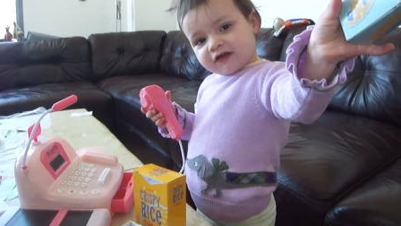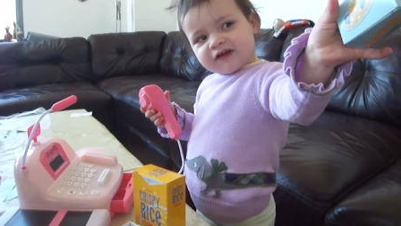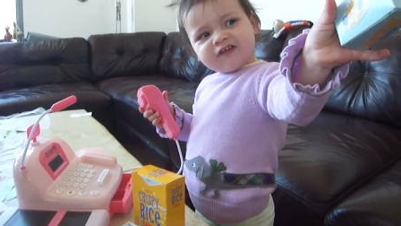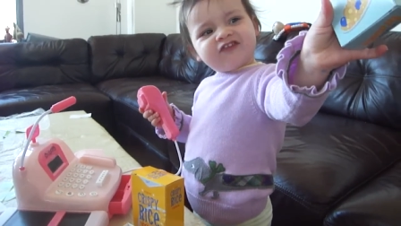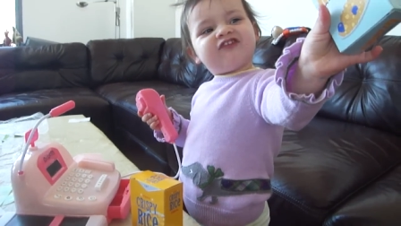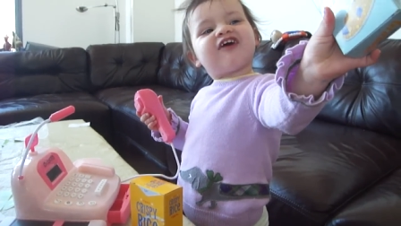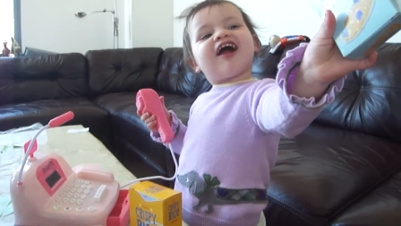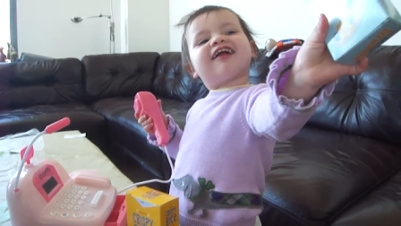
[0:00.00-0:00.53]

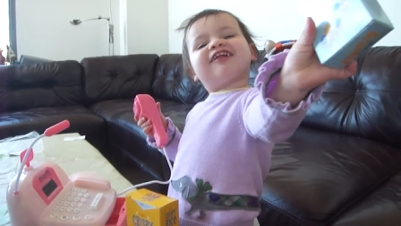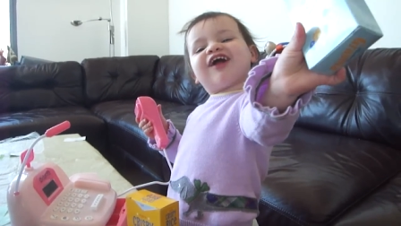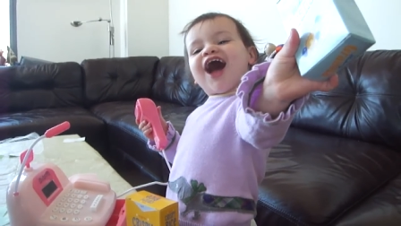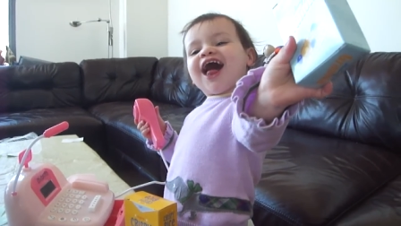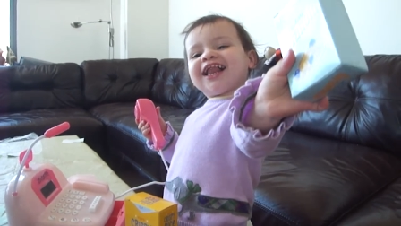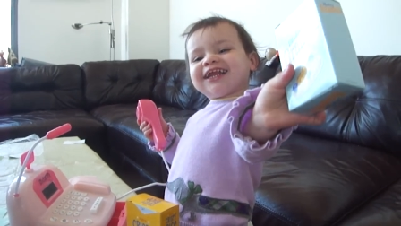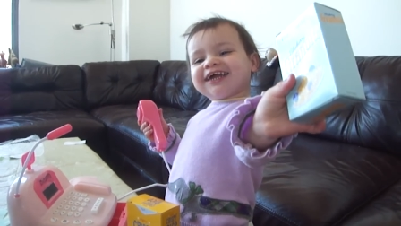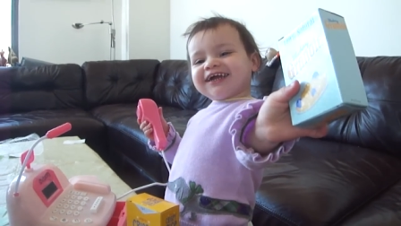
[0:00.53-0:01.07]
It's five
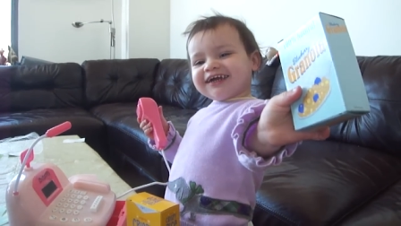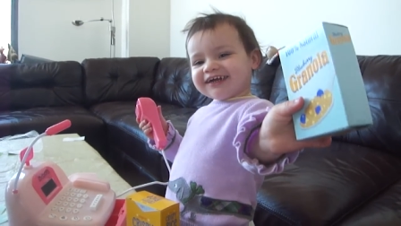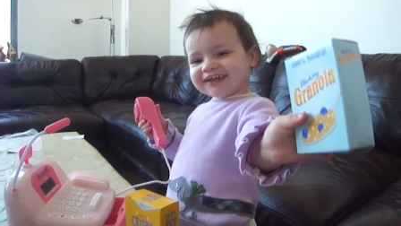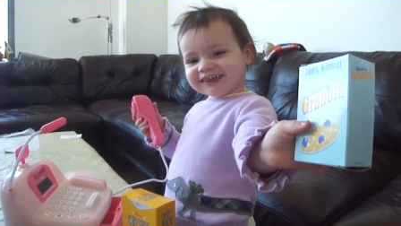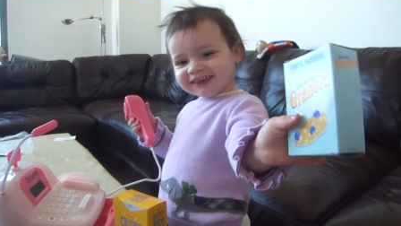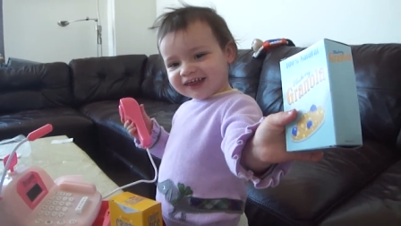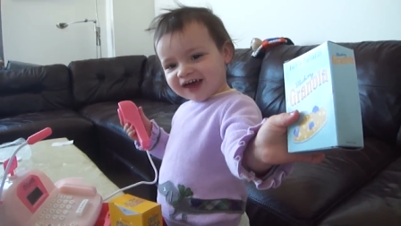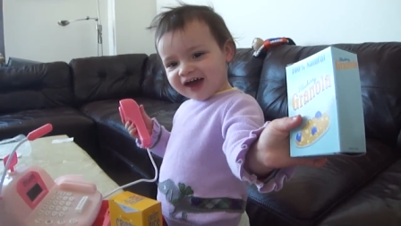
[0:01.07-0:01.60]
dollars.
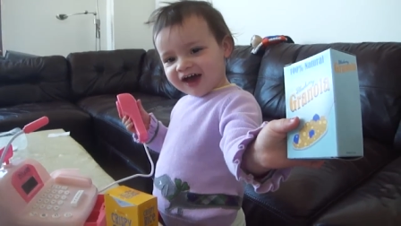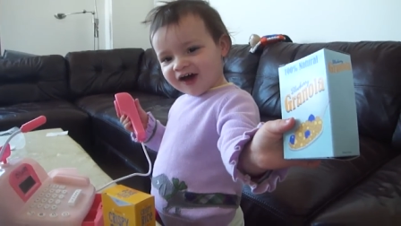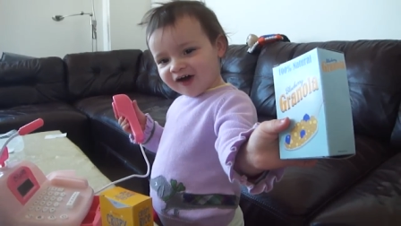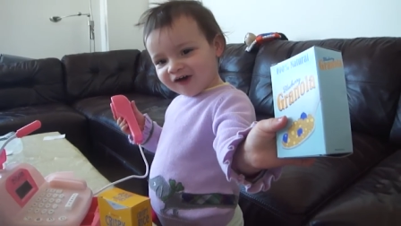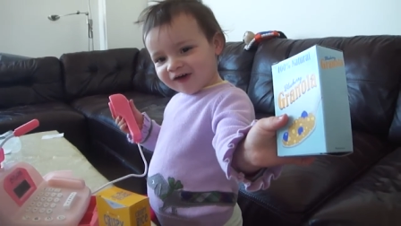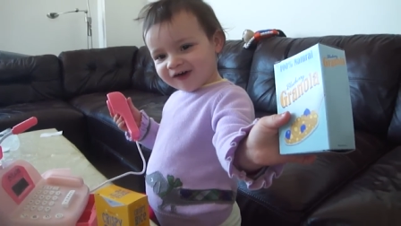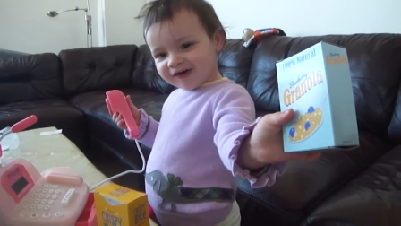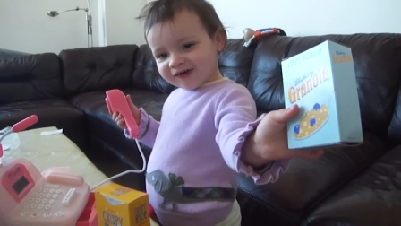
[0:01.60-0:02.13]
Everything
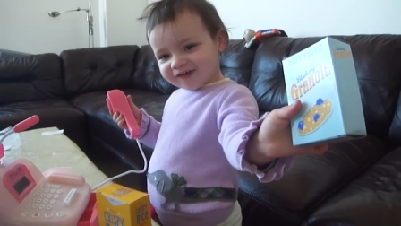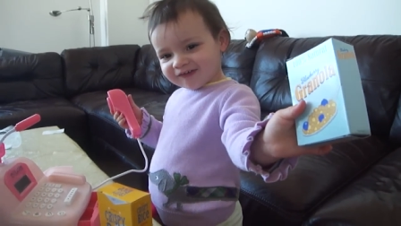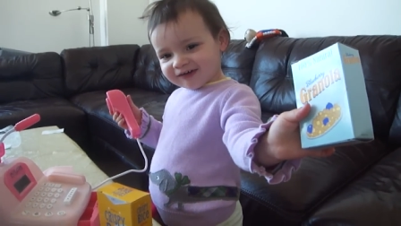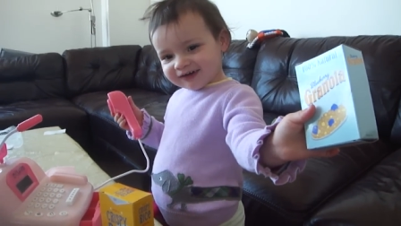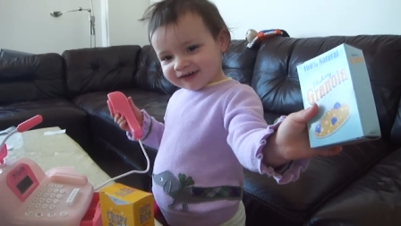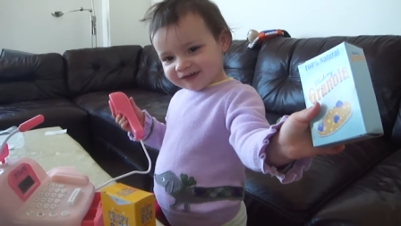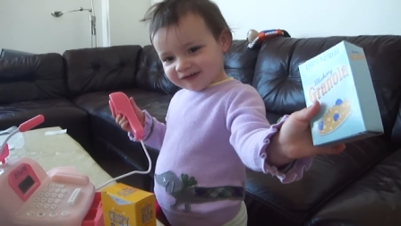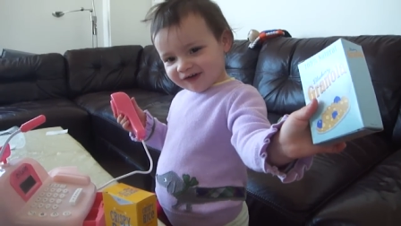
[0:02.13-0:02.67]
is five
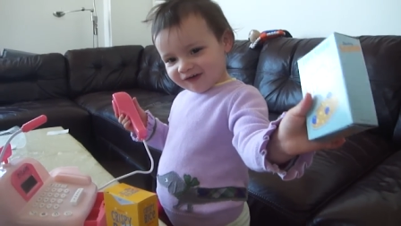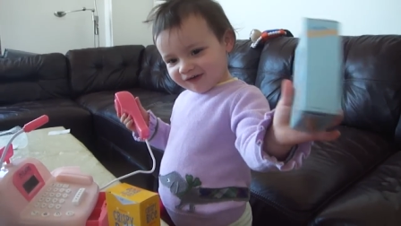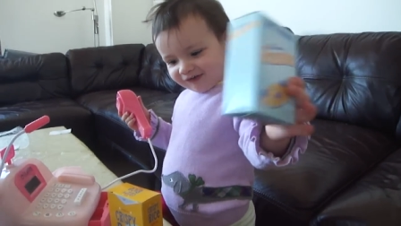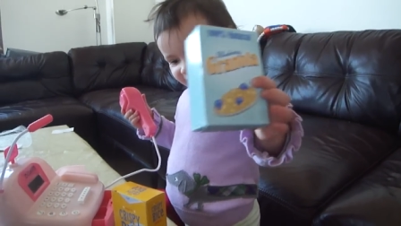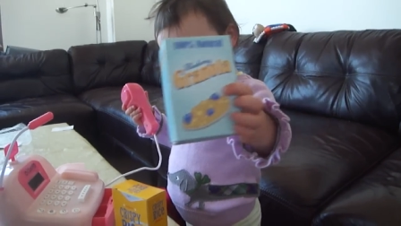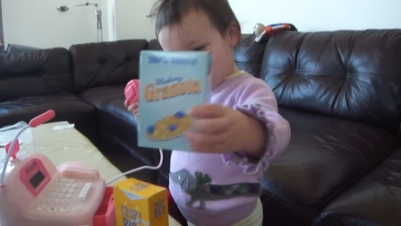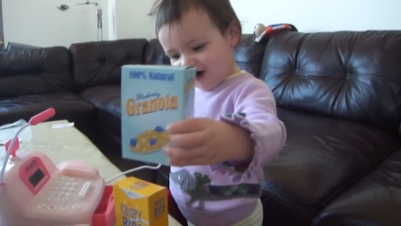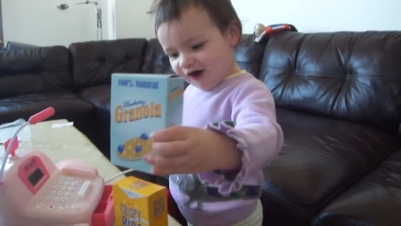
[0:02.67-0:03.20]

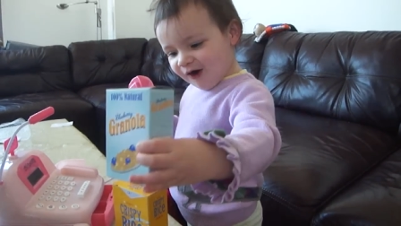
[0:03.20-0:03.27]
dollars?